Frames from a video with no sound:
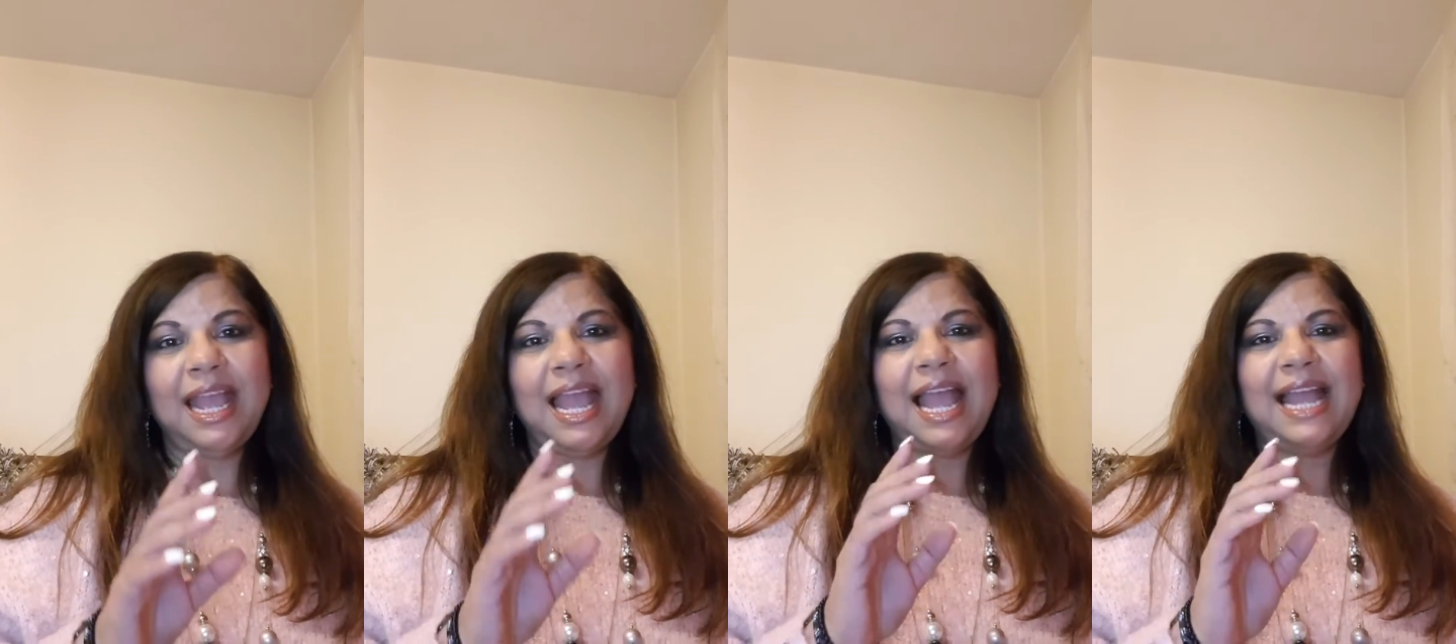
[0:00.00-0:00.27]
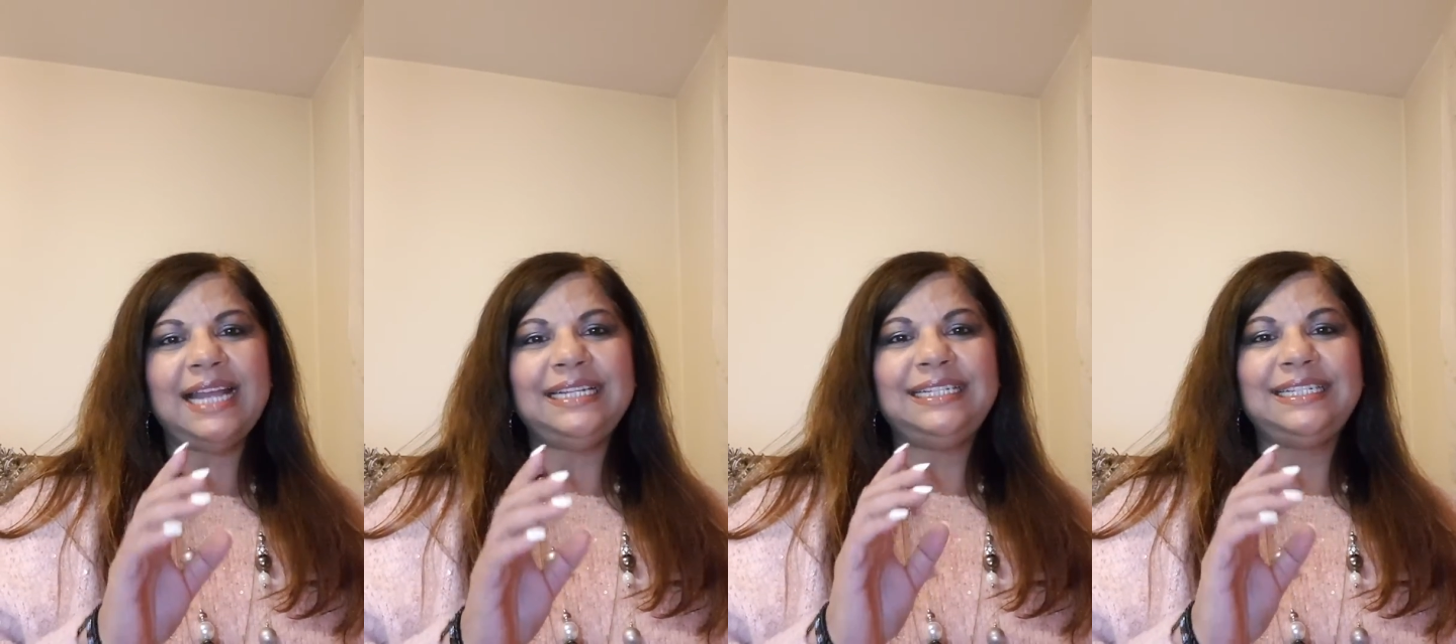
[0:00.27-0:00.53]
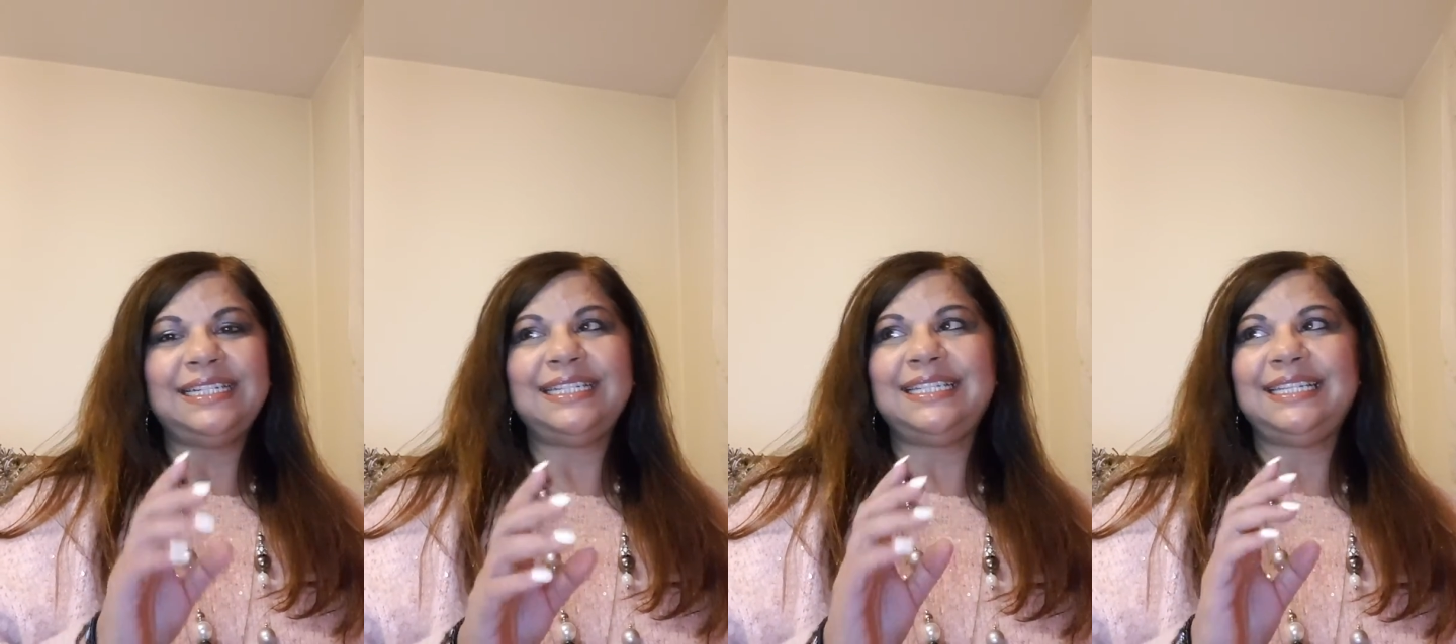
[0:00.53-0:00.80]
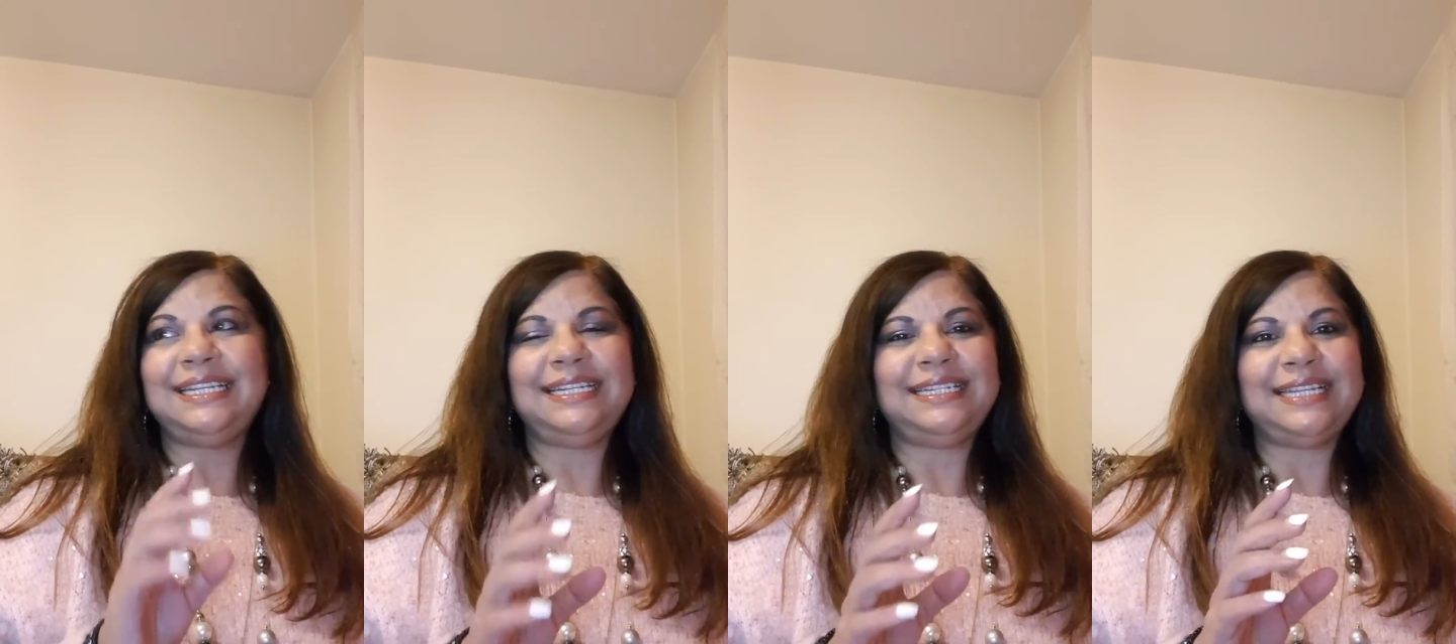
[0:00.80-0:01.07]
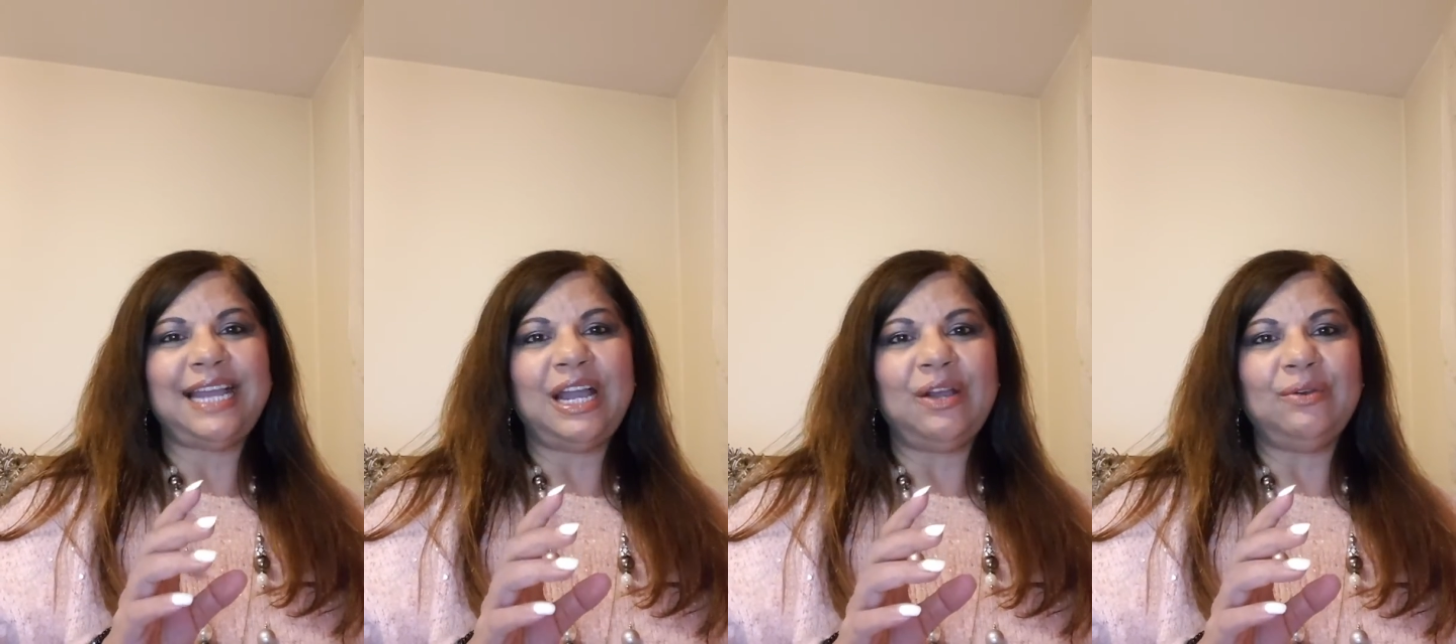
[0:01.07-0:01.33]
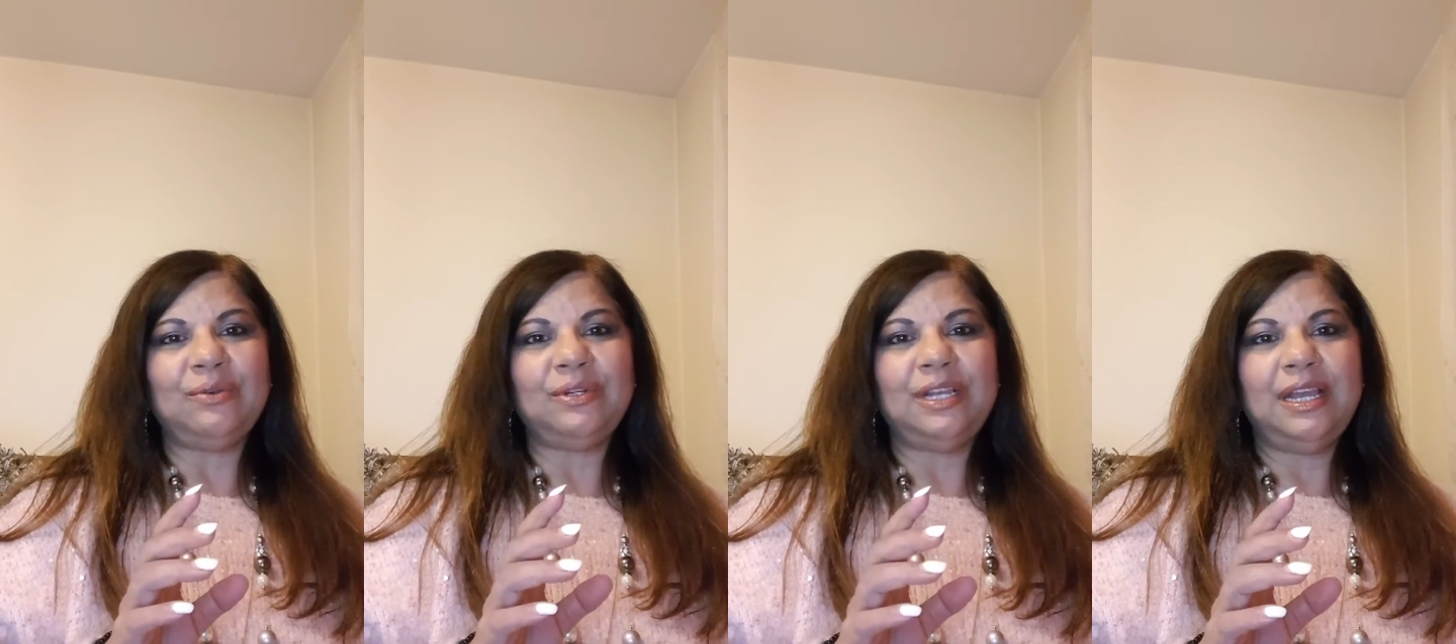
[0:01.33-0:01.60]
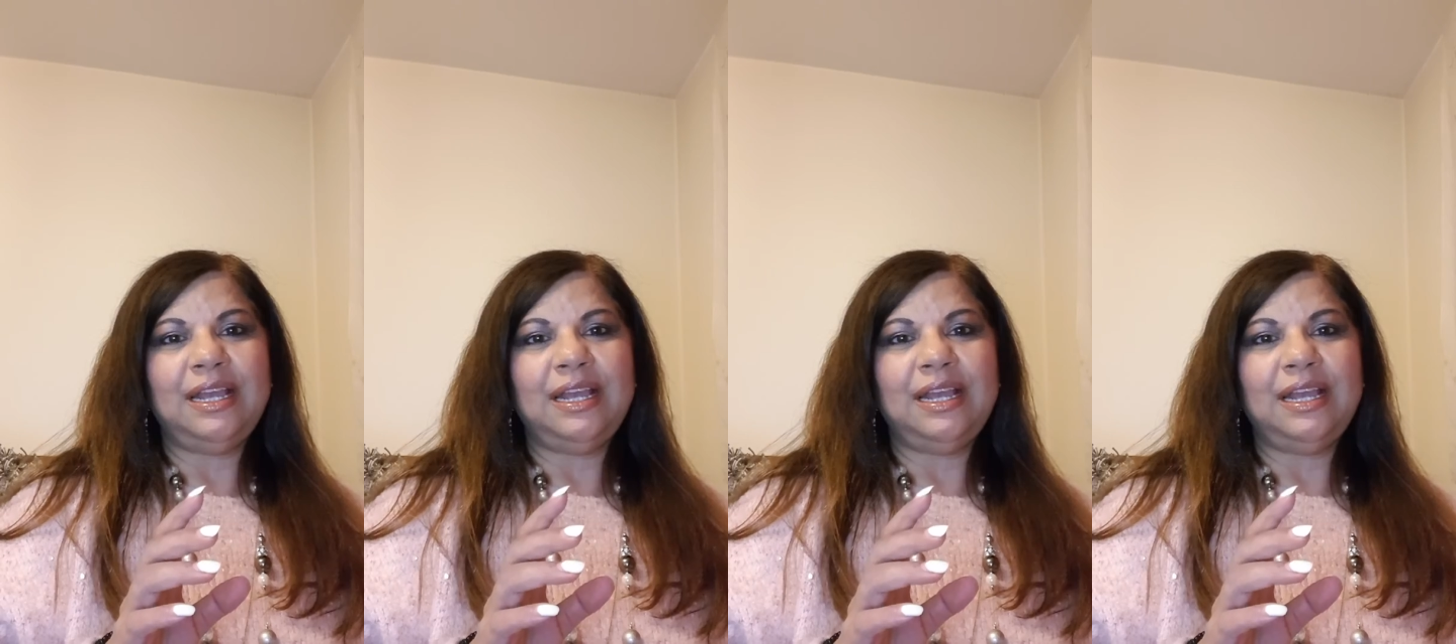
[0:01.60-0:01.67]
and just sit down.